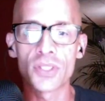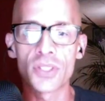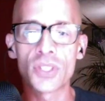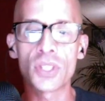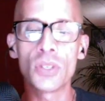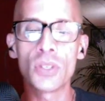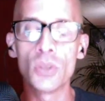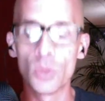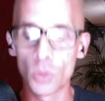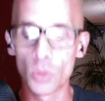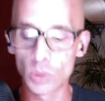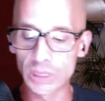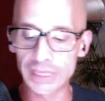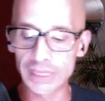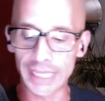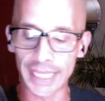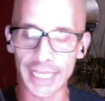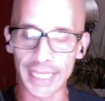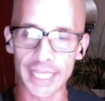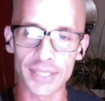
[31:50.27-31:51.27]
2
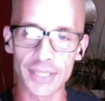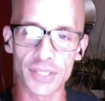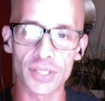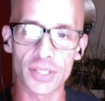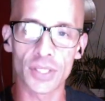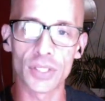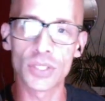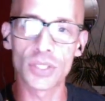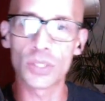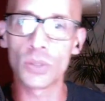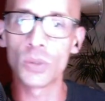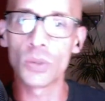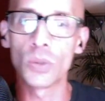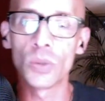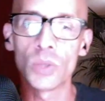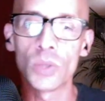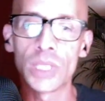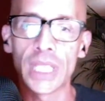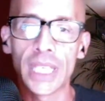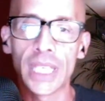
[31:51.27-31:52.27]
tickets to
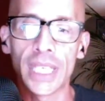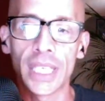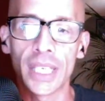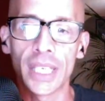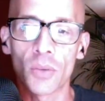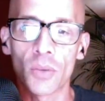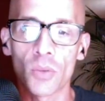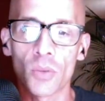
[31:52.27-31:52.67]
the